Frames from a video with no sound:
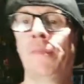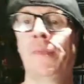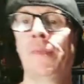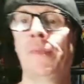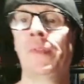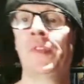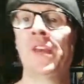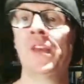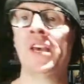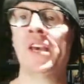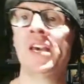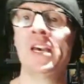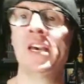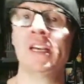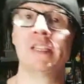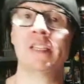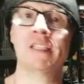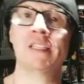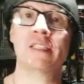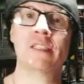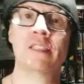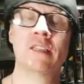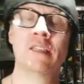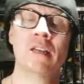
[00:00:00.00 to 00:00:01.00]

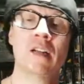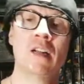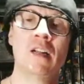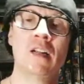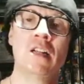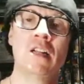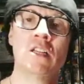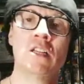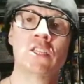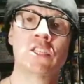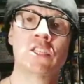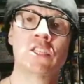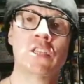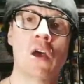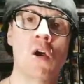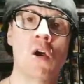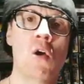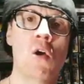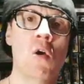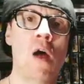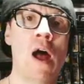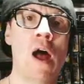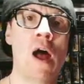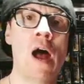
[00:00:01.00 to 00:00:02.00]
Hiss.
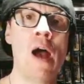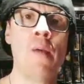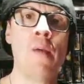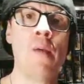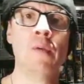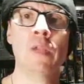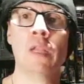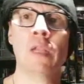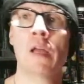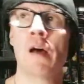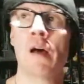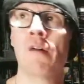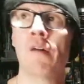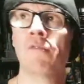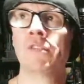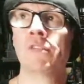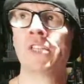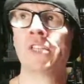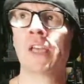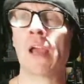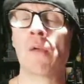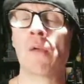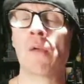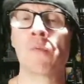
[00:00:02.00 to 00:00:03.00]
So I would love
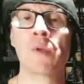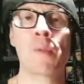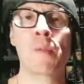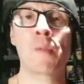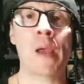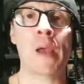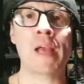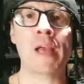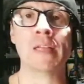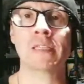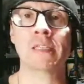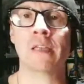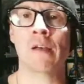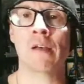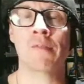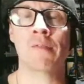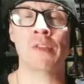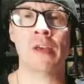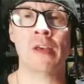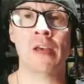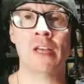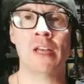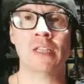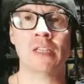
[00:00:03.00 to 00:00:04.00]
to get repaints of
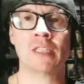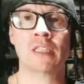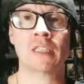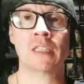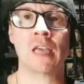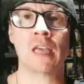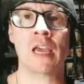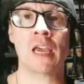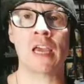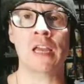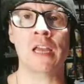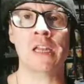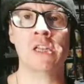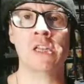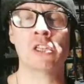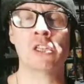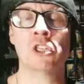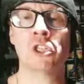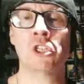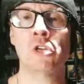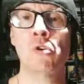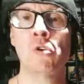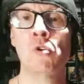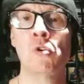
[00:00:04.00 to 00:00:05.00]
the Hiss in
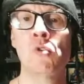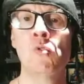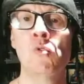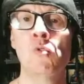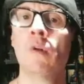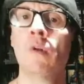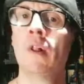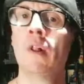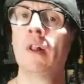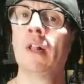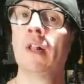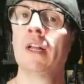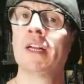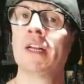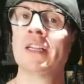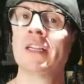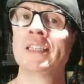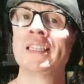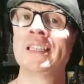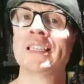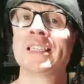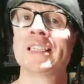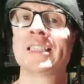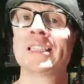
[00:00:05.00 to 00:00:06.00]
two
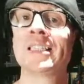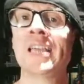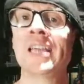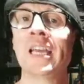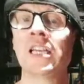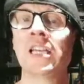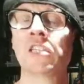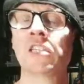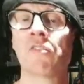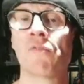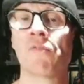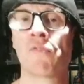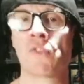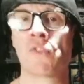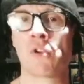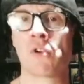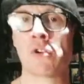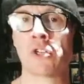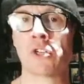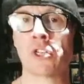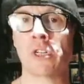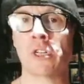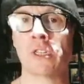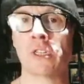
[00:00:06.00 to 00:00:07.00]
distinct
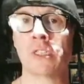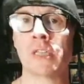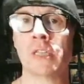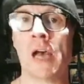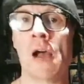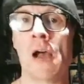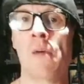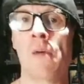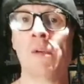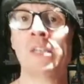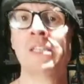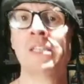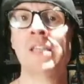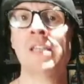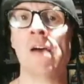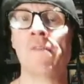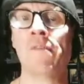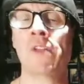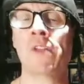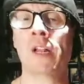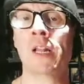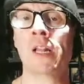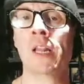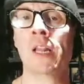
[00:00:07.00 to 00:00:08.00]
versions. I would
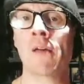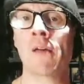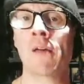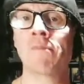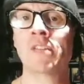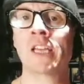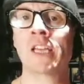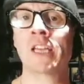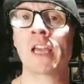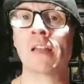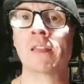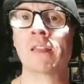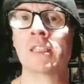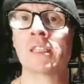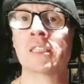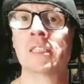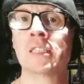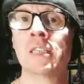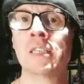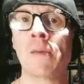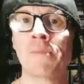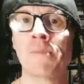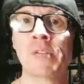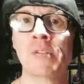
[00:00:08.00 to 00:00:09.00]
definitely love to get the
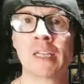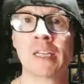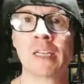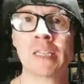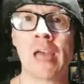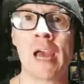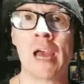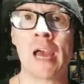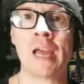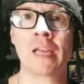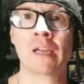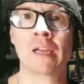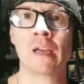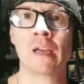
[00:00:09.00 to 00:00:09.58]
septic tank